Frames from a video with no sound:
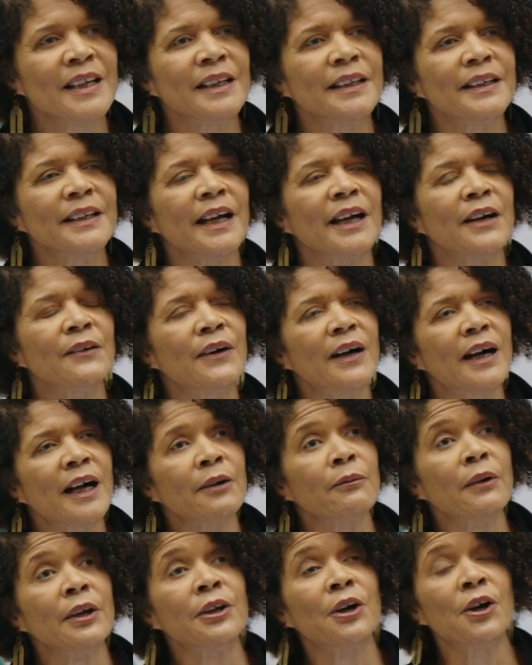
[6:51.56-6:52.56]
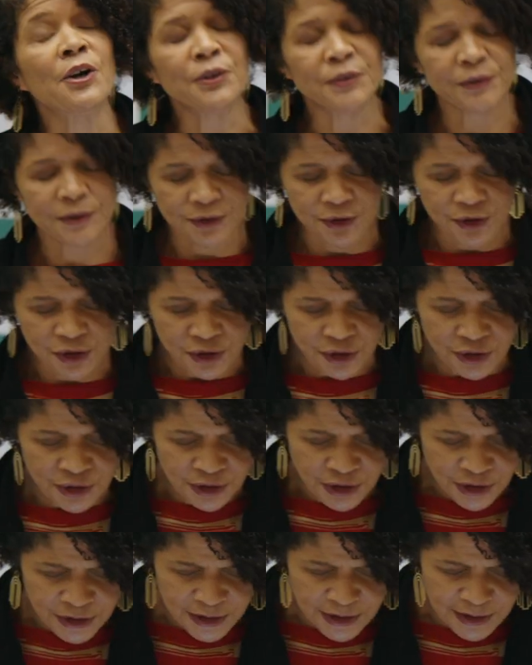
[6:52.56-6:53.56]
Now, I went on to
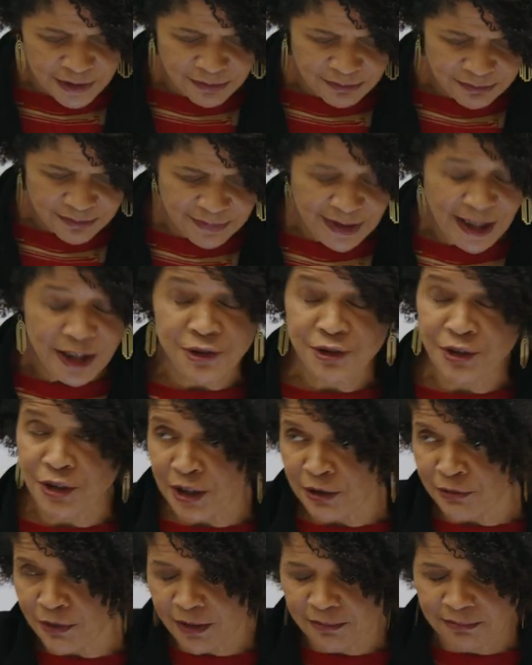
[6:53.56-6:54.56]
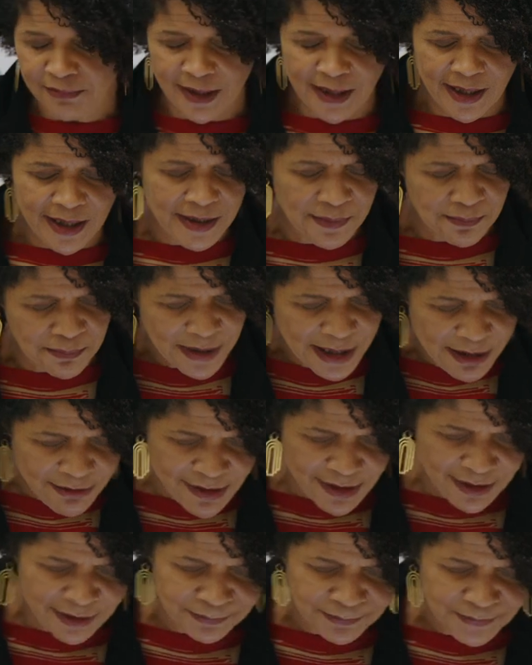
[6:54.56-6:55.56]
study engineering at
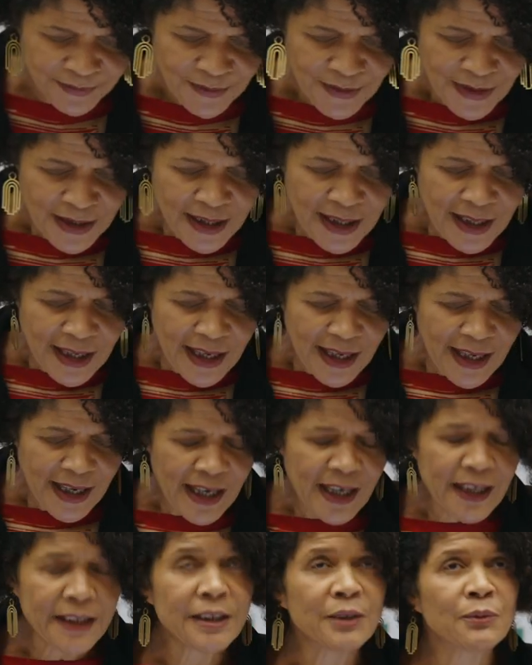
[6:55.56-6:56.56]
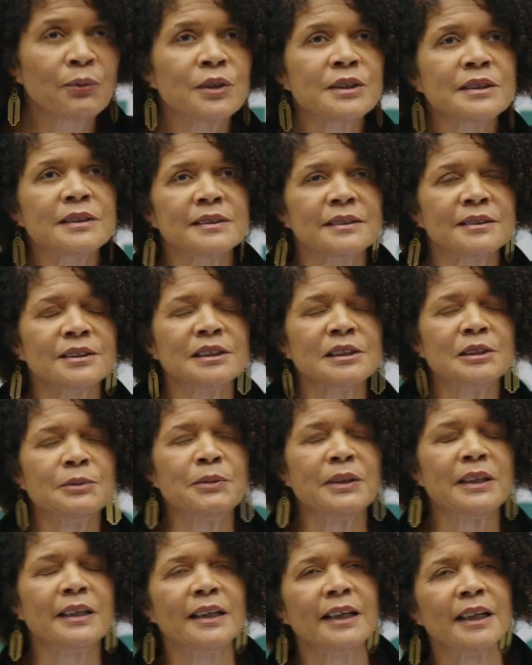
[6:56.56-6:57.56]
Imperial, and it was, just to
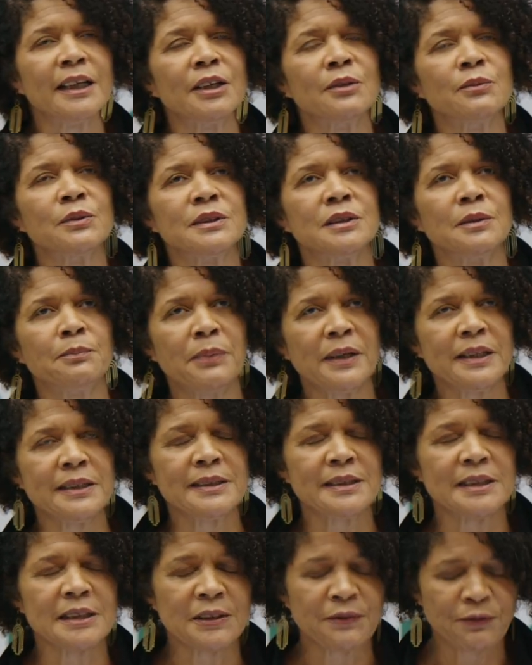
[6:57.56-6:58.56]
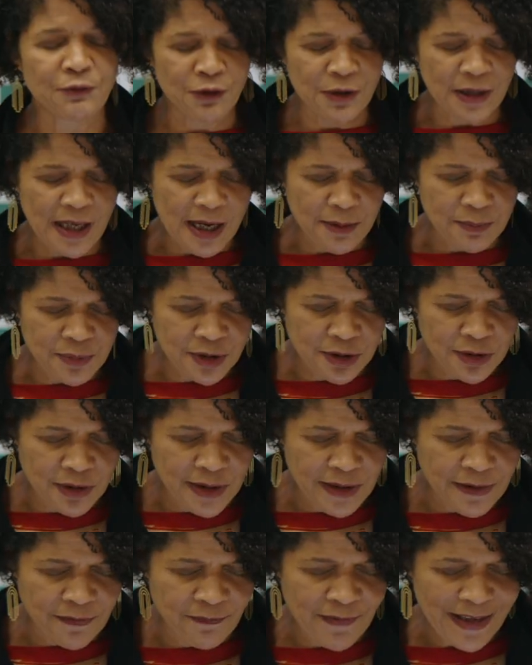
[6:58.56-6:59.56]
be clear, it was the basis for an
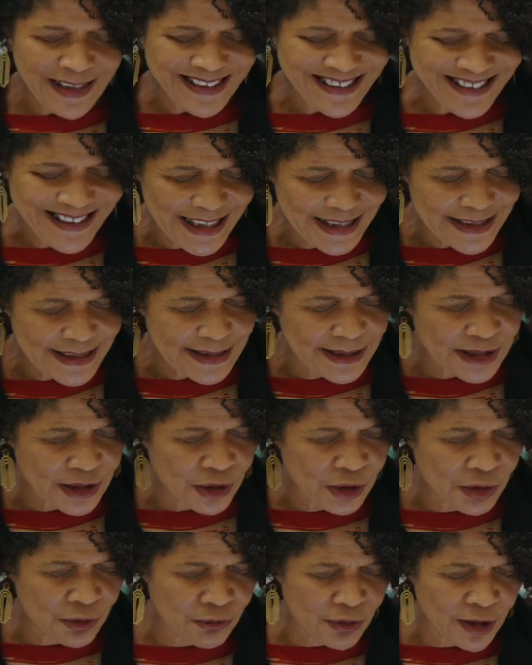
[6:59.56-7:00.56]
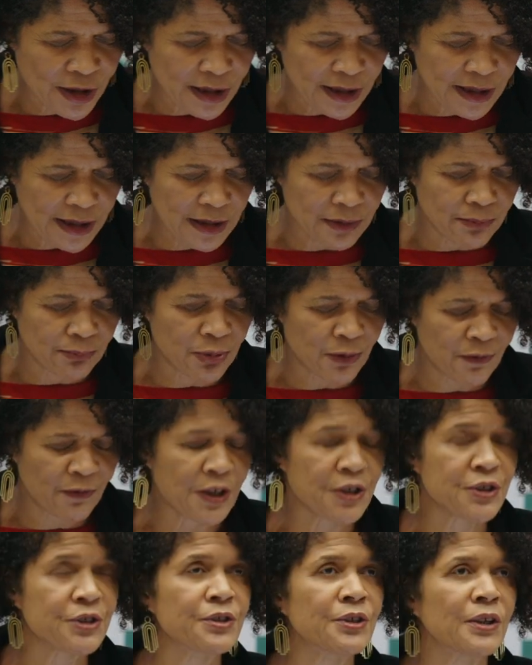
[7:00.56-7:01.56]
absolutely fantastic career in
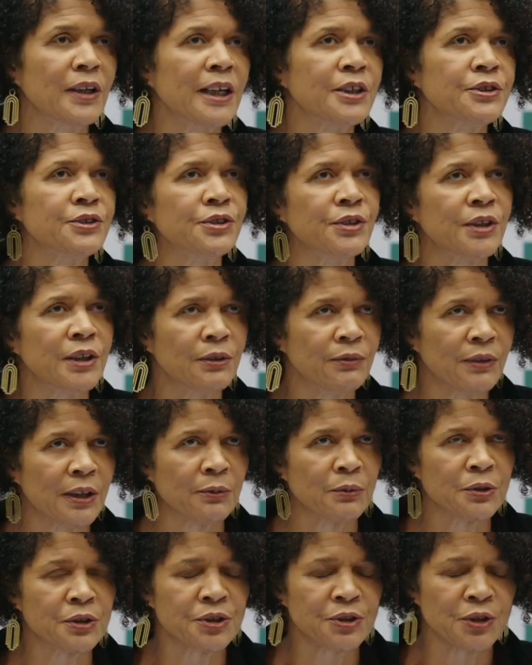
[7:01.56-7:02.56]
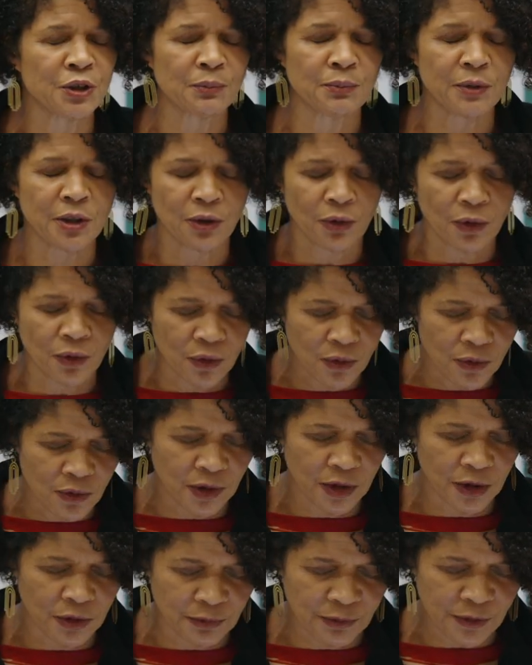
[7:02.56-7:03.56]
professional engineering, which took me
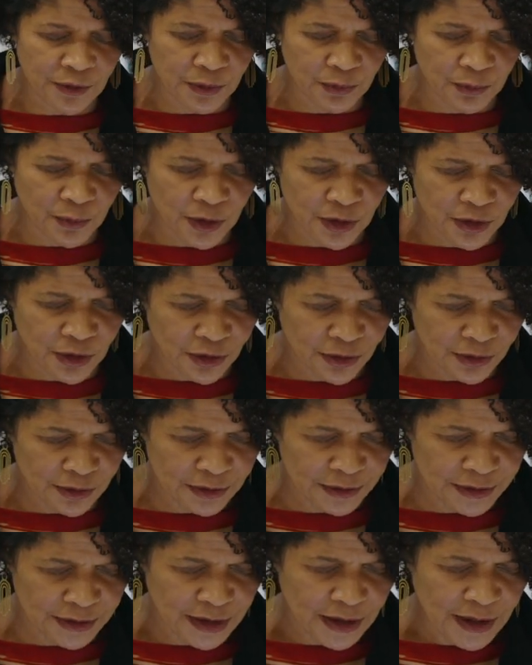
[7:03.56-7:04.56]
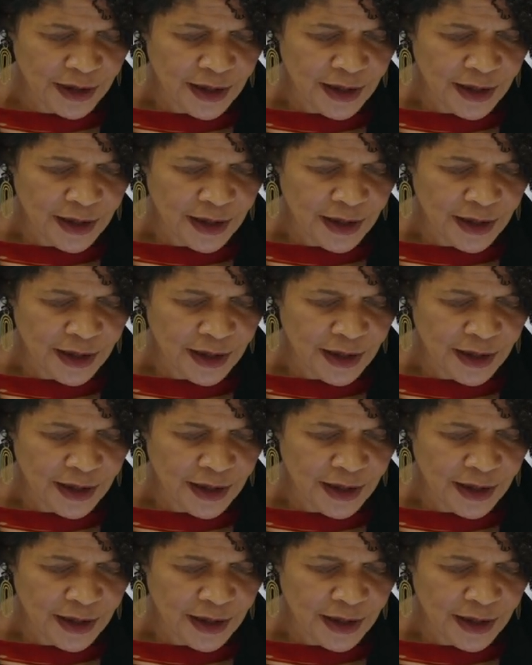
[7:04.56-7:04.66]
all over the world.